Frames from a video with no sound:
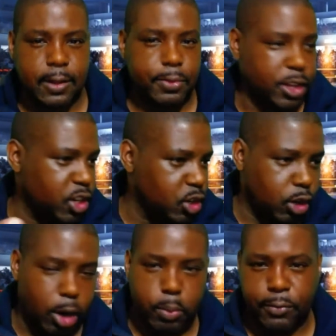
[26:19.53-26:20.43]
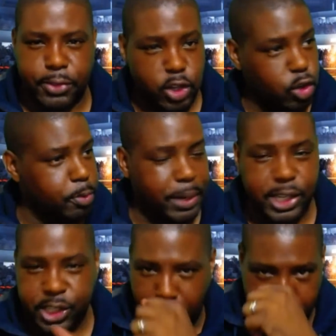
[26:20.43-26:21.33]
the Commonwealth, the European
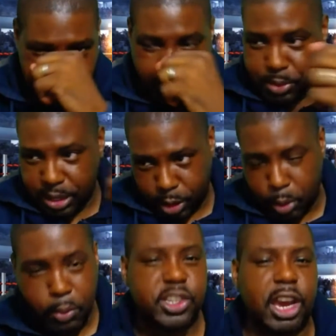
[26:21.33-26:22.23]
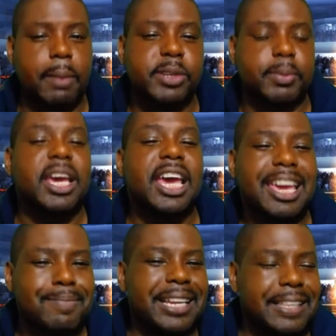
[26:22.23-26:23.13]
Championship, the Commonwealth Championship. He
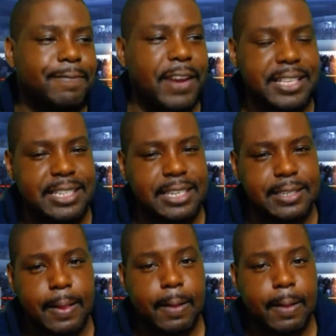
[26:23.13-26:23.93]
made defenses.